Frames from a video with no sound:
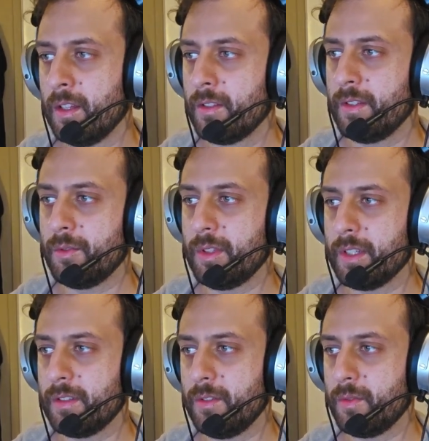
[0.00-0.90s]
Now we
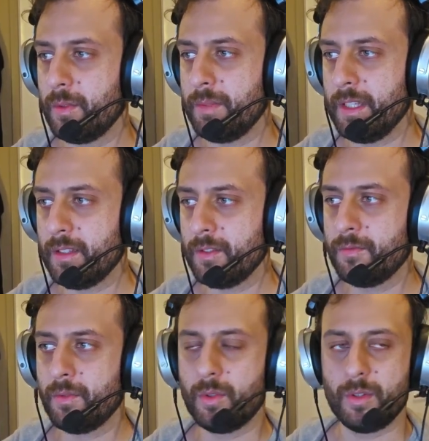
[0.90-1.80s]
just need to repeat this
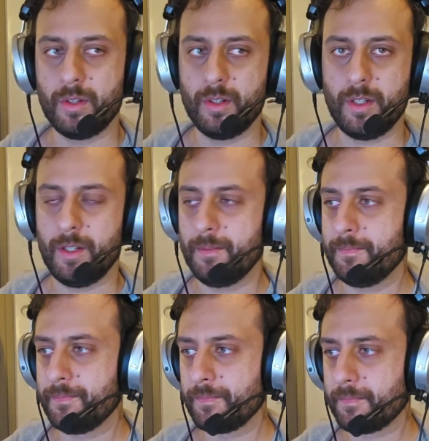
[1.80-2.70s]
for
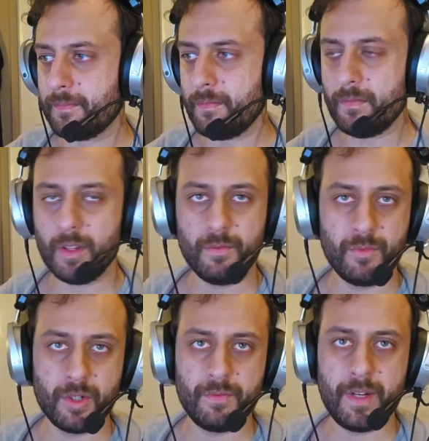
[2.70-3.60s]

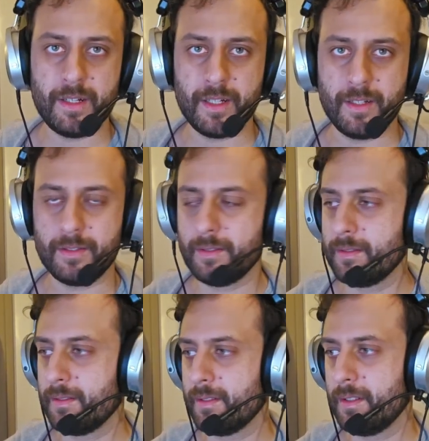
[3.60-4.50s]
the Fahrenheit
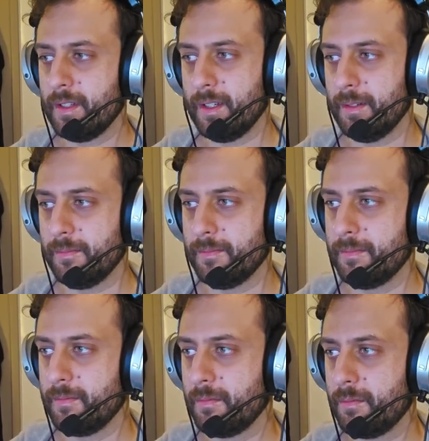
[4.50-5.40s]

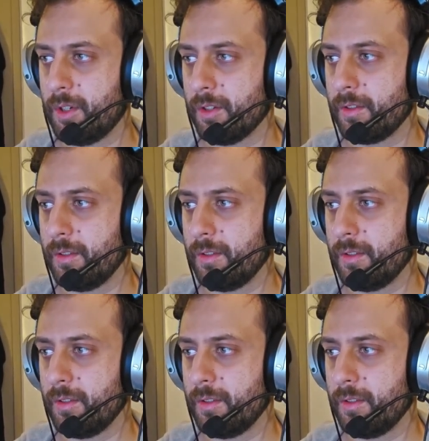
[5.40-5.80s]
part.